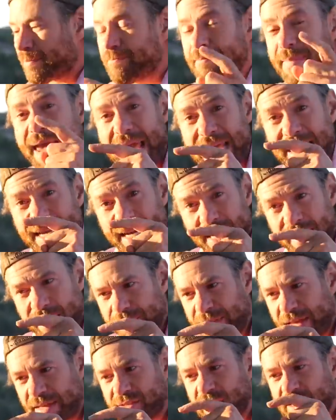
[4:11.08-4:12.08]
make
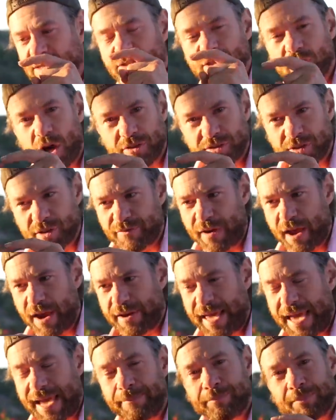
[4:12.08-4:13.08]
this salsa
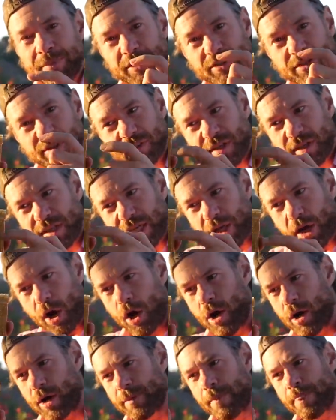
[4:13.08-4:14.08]
verde, just click
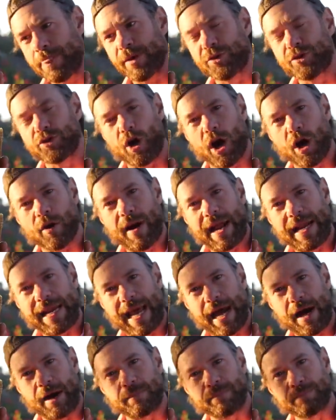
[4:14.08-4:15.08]
on the jar right
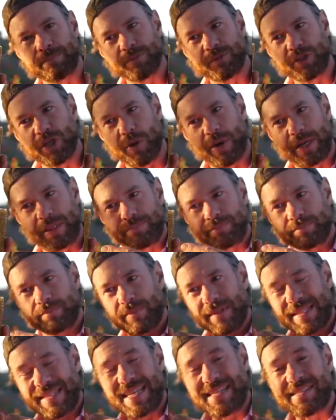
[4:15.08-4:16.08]
now. Do it.
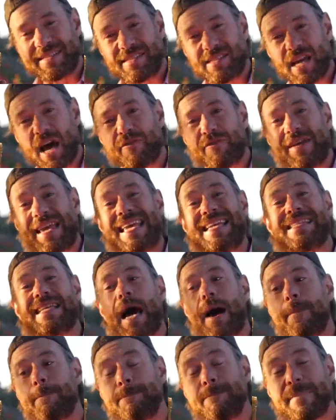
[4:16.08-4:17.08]
This stuff is
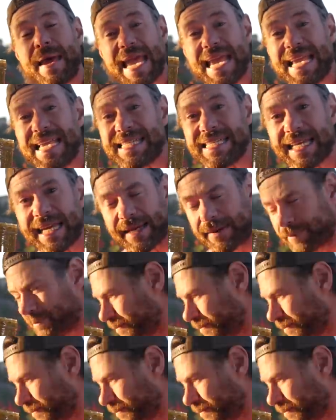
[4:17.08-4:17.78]
amazing.